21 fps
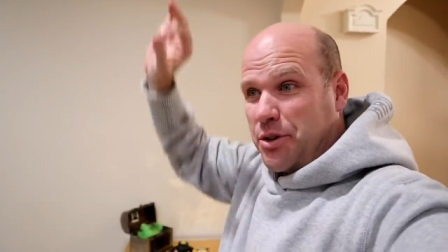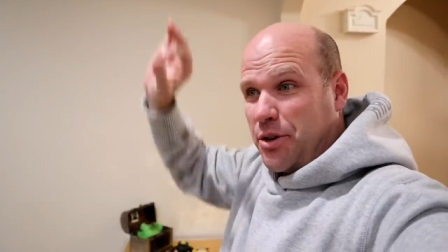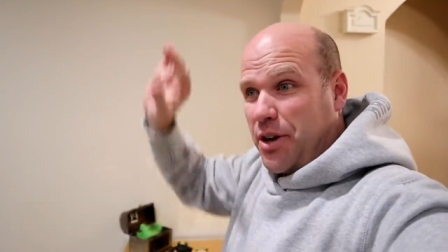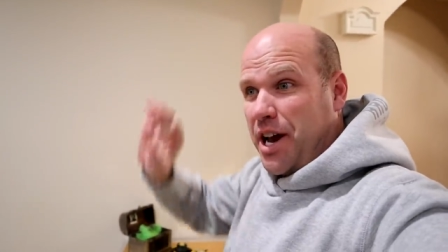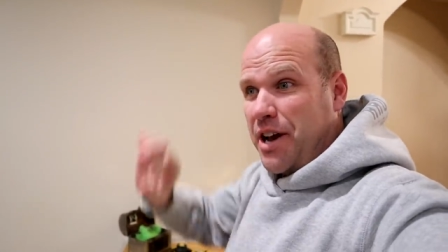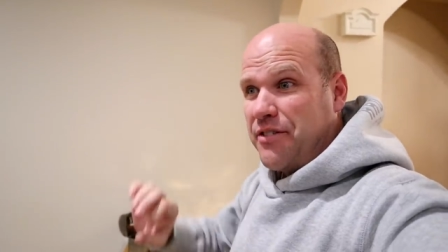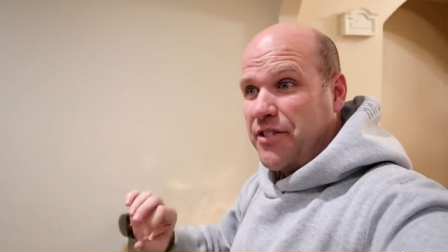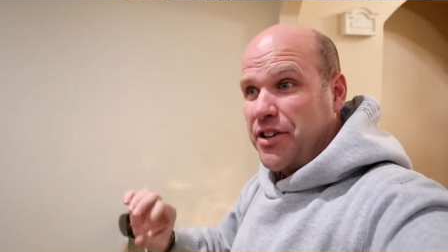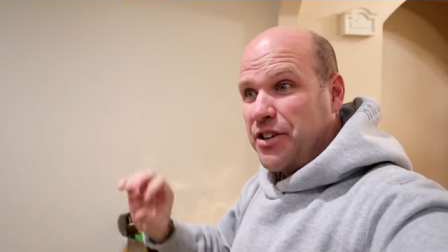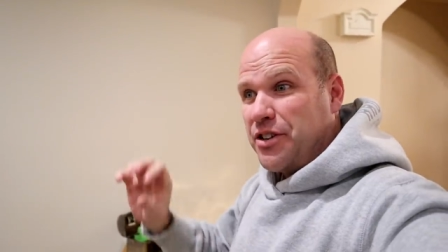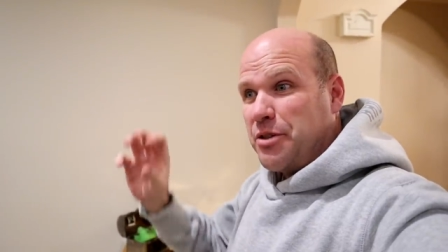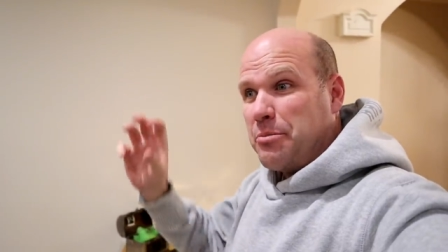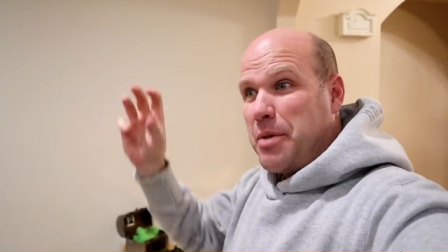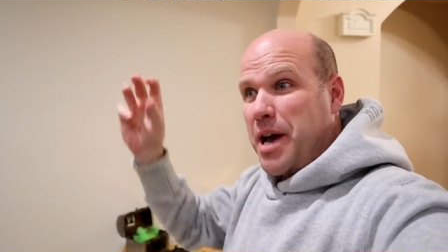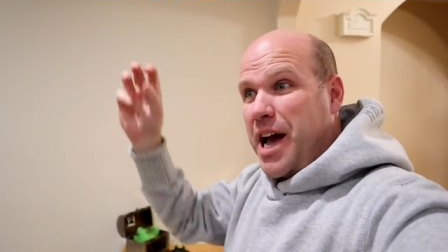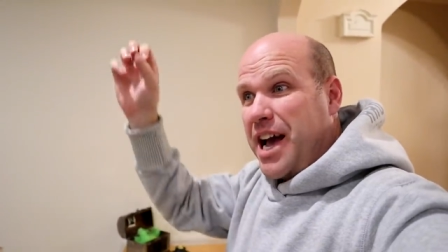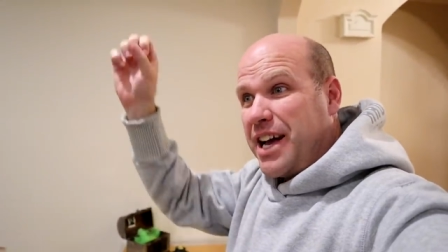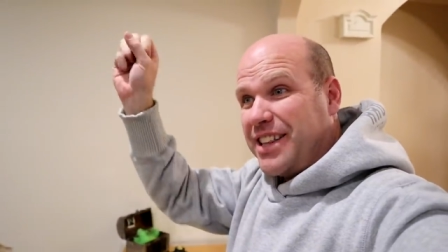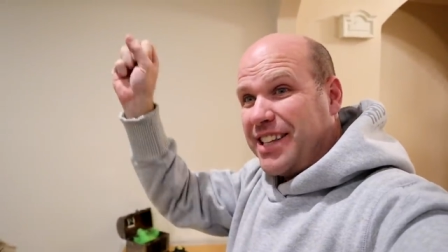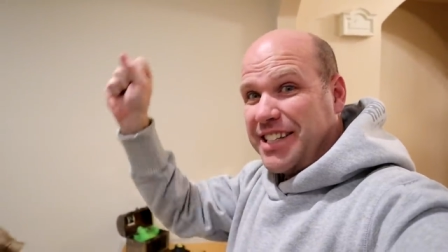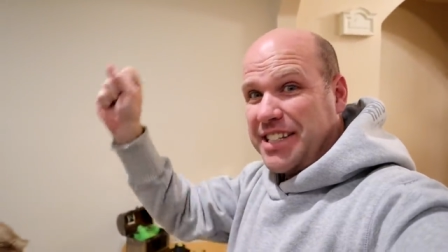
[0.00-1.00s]
So heavier the
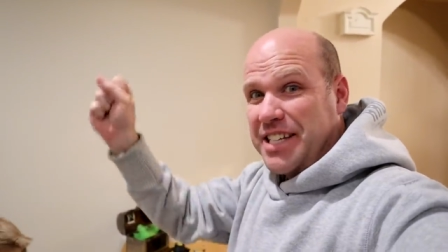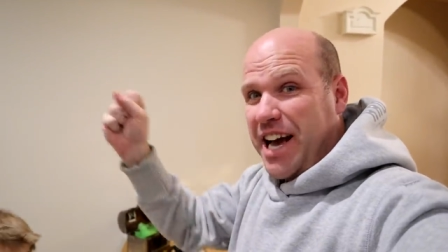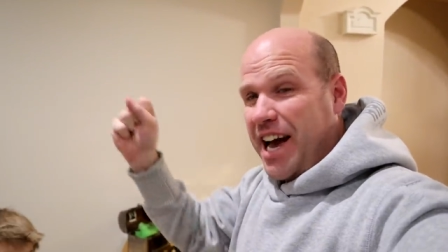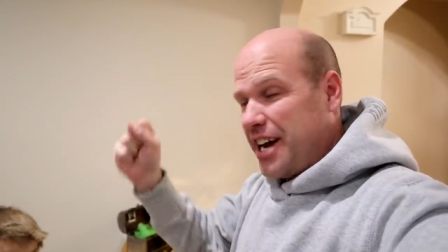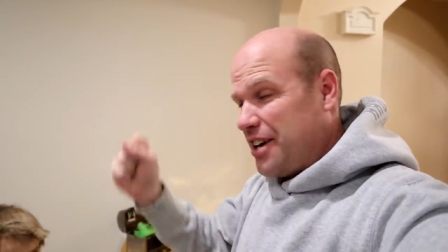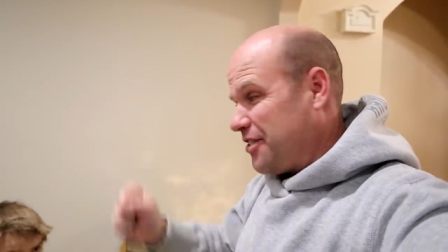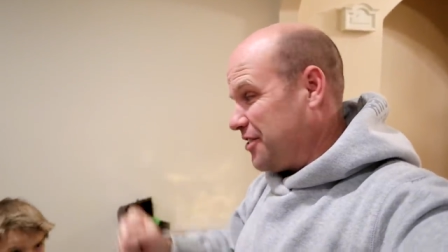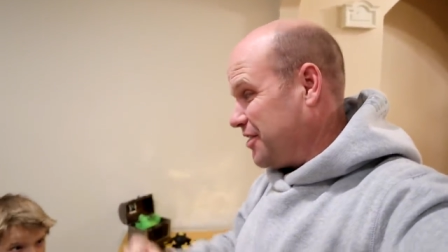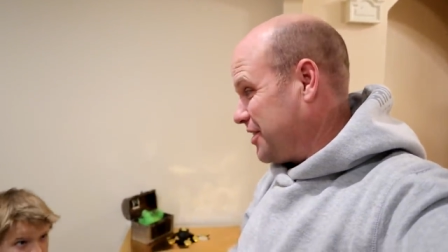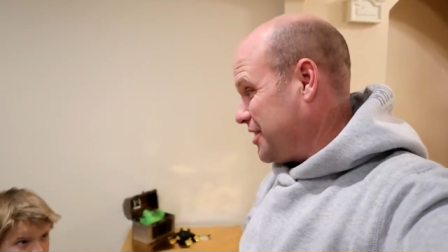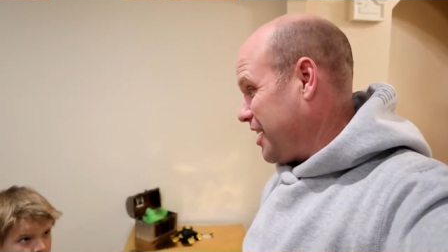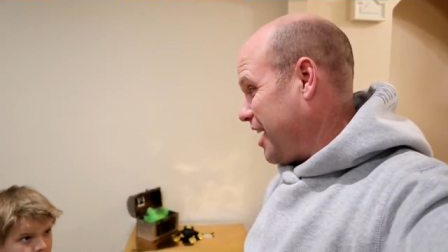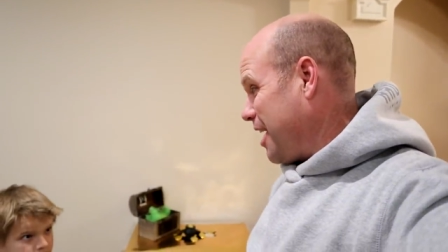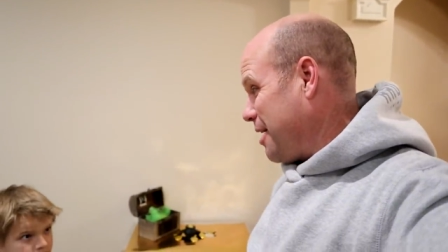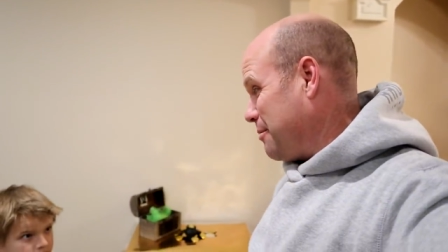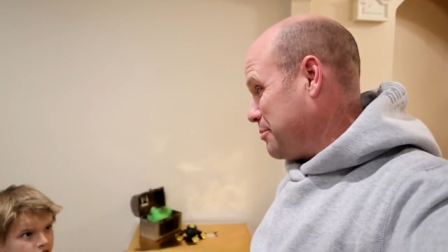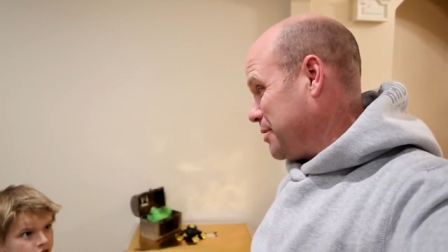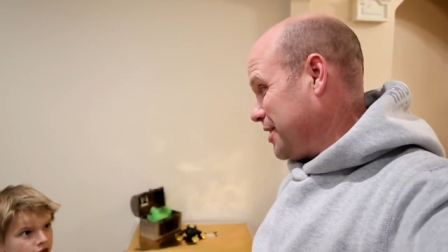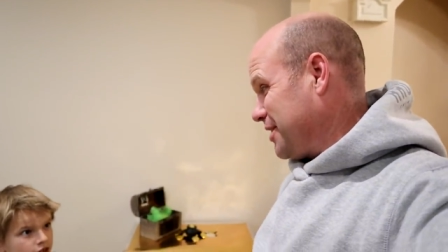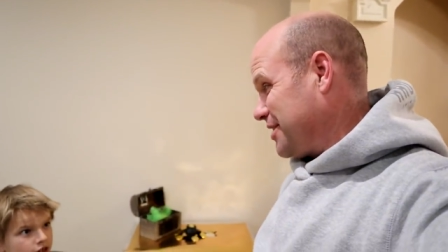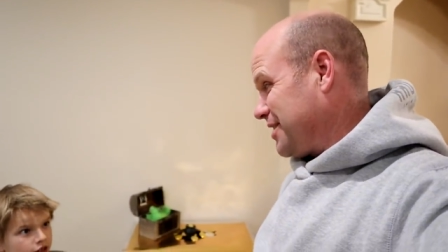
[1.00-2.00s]
bag, the tighter the
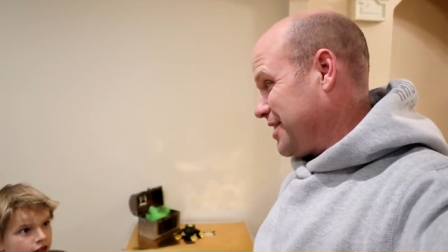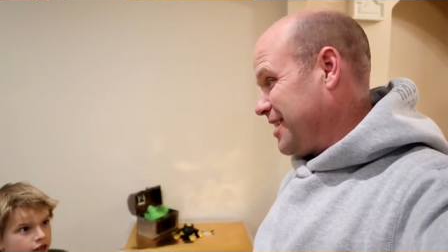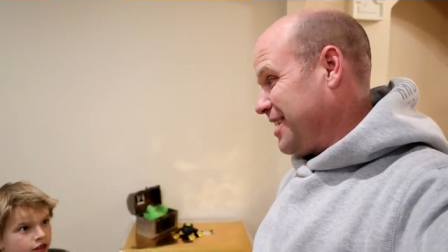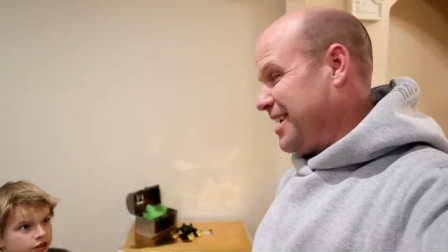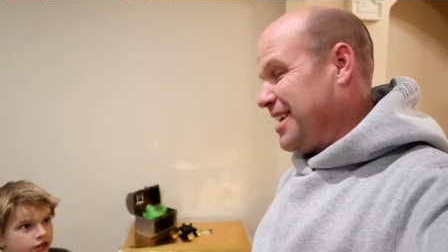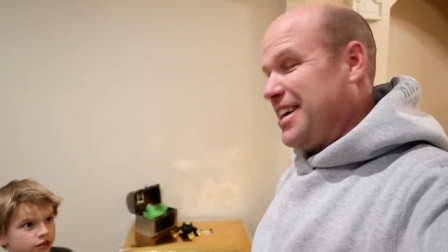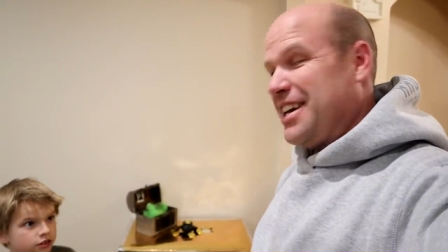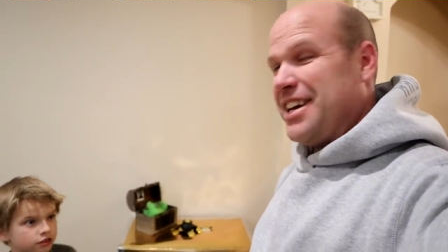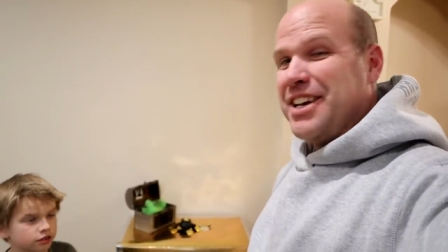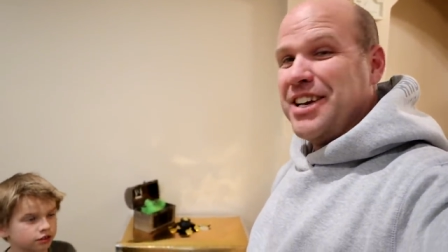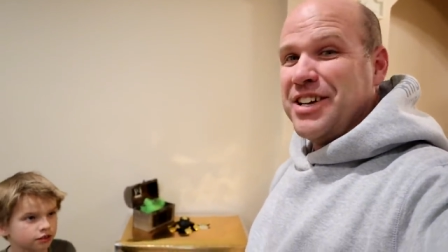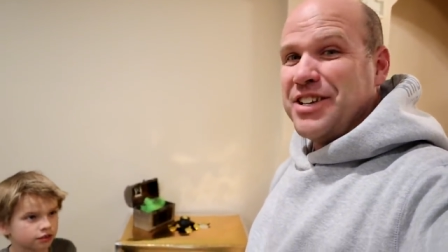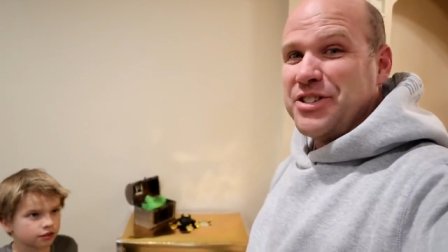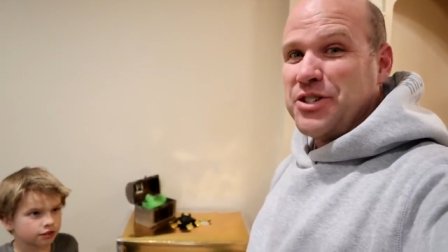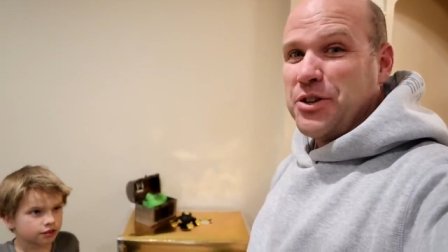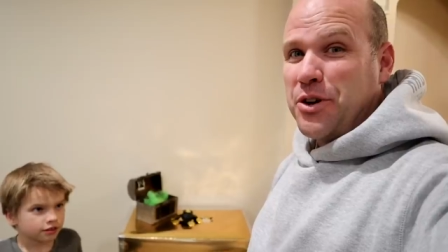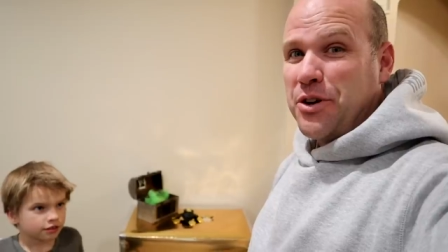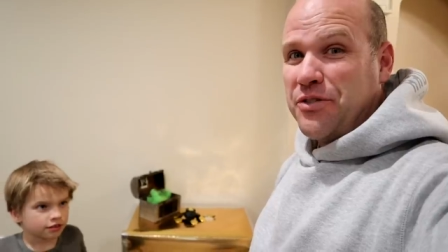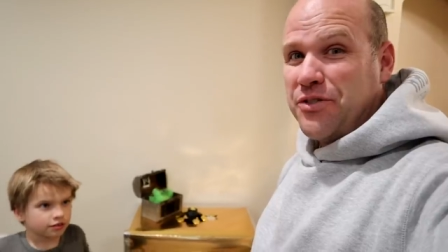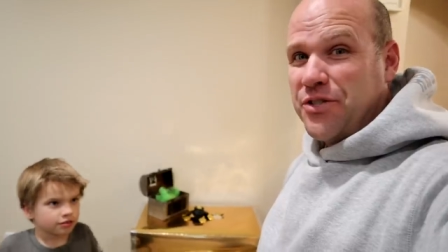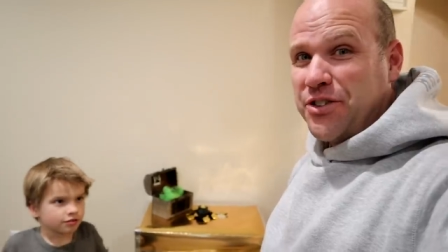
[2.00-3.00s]
top is.
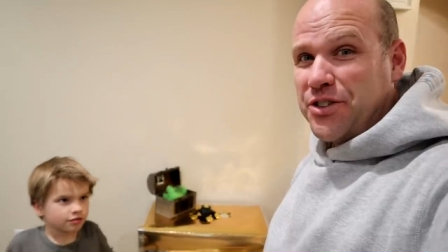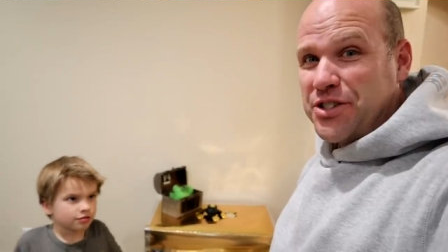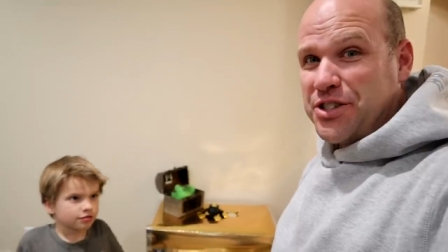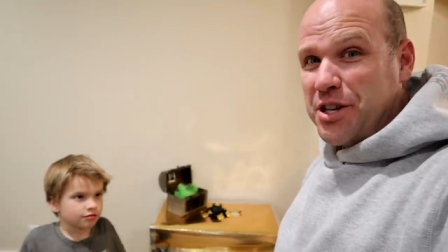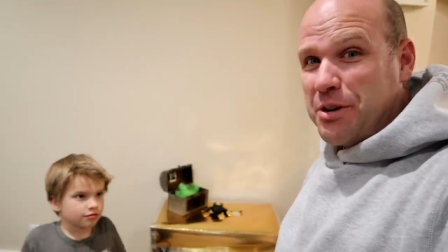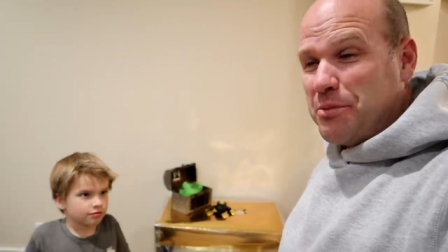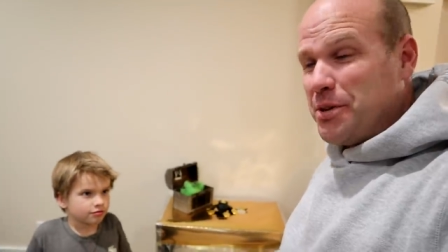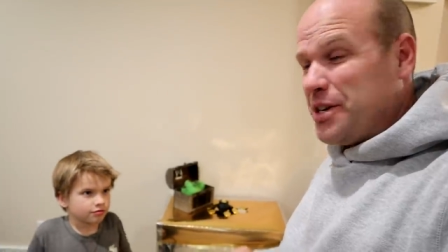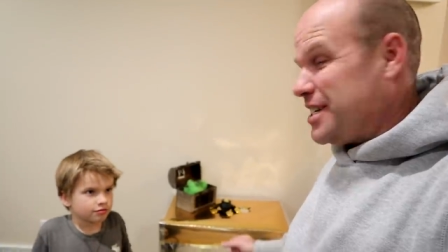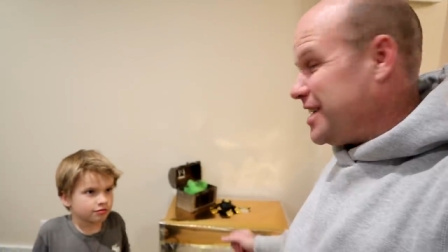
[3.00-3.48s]
So if for some